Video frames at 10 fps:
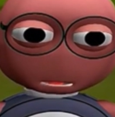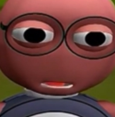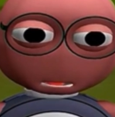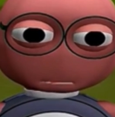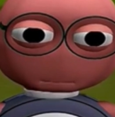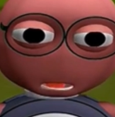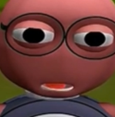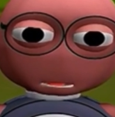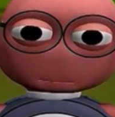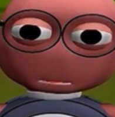got the
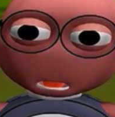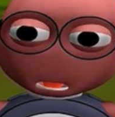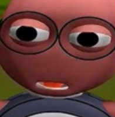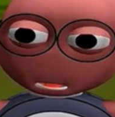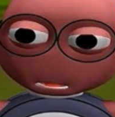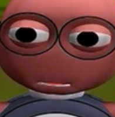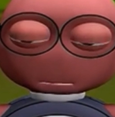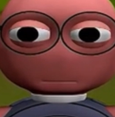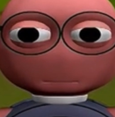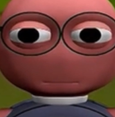answer I am
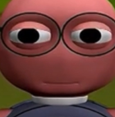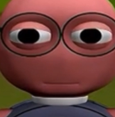looking for.